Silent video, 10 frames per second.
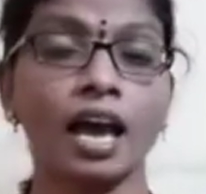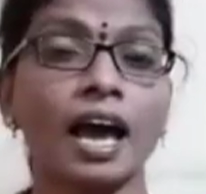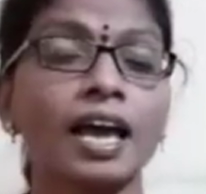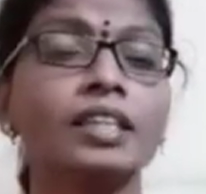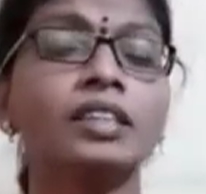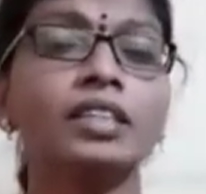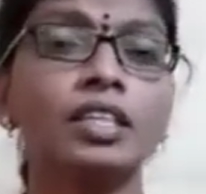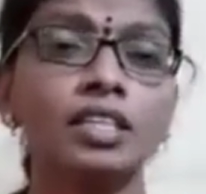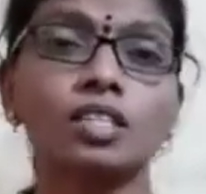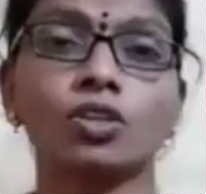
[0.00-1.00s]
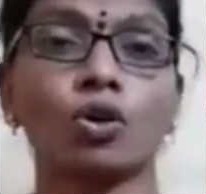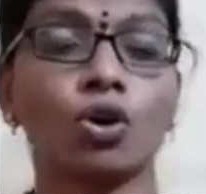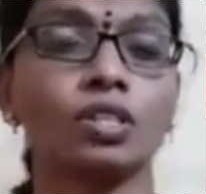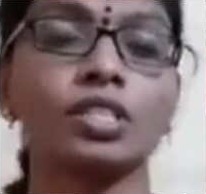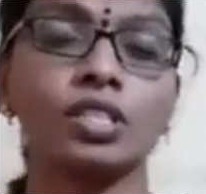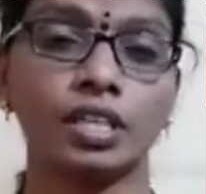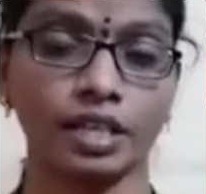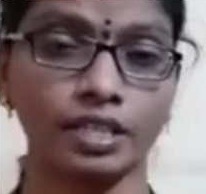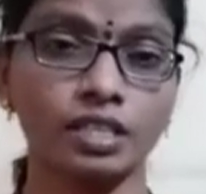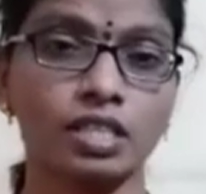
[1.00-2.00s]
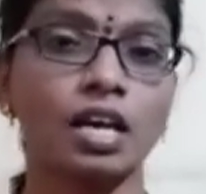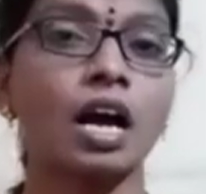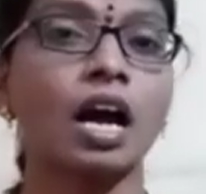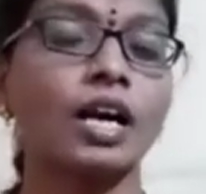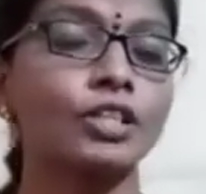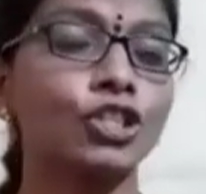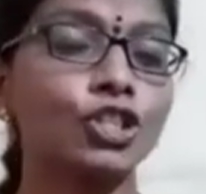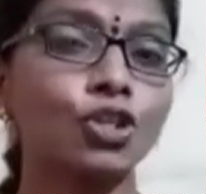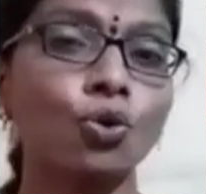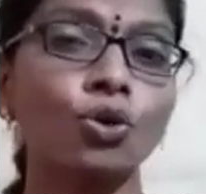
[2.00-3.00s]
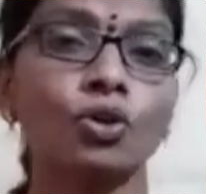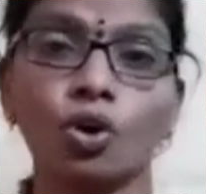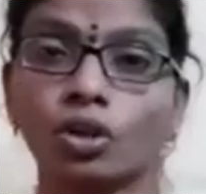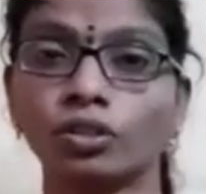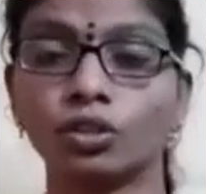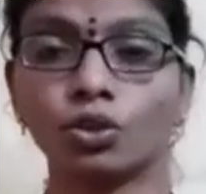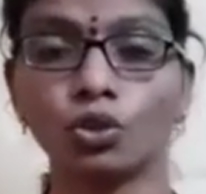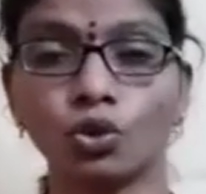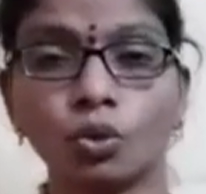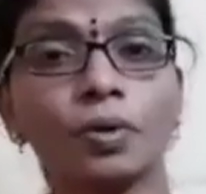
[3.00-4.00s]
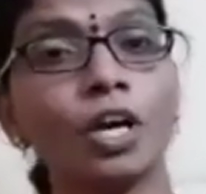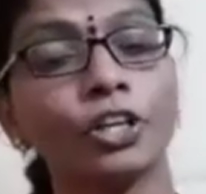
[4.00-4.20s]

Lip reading: And these continents are shown on the globe